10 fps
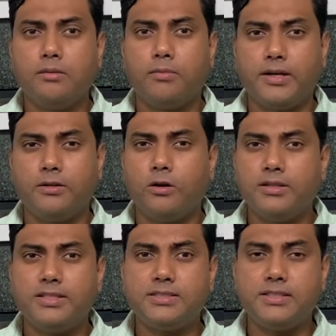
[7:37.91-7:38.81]
but in all
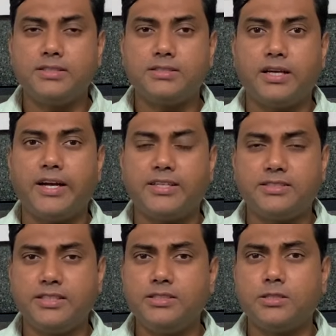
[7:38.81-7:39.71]
these years, I had
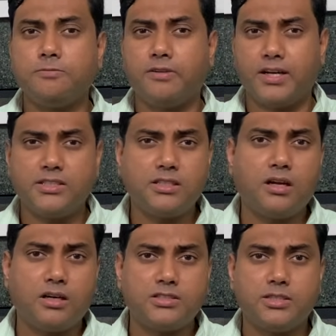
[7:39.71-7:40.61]
seen some financial
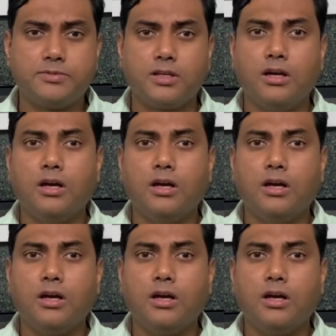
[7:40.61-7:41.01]
hardships.